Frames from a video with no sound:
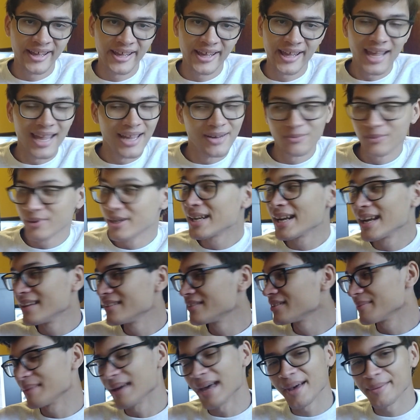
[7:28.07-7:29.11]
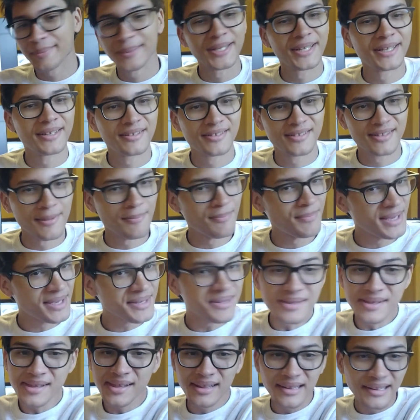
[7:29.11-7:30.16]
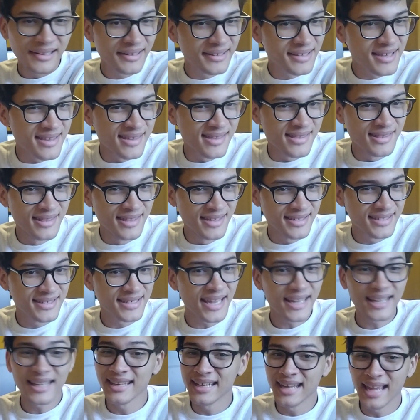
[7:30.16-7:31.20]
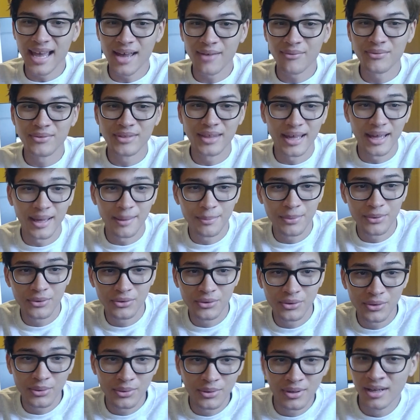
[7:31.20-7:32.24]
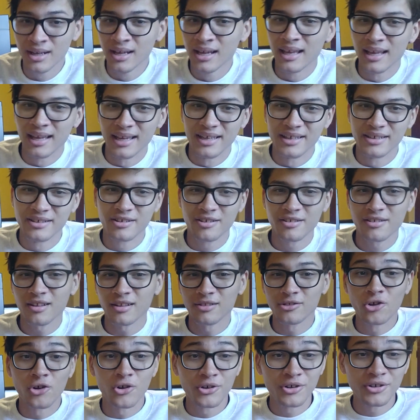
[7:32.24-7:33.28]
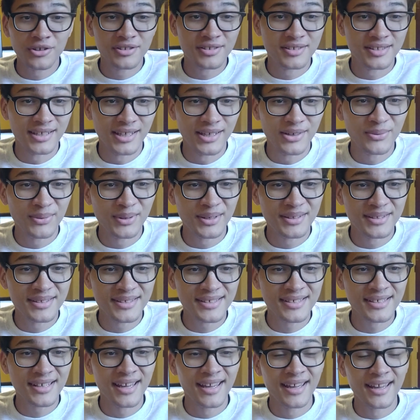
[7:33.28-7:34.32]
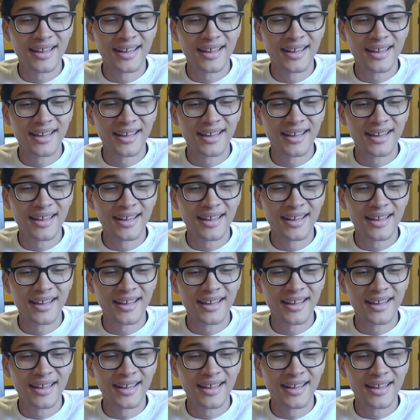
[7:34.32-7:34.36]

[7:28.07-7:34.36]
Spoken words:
And what ends up happening is that basically the second half of the episode is just a long sequence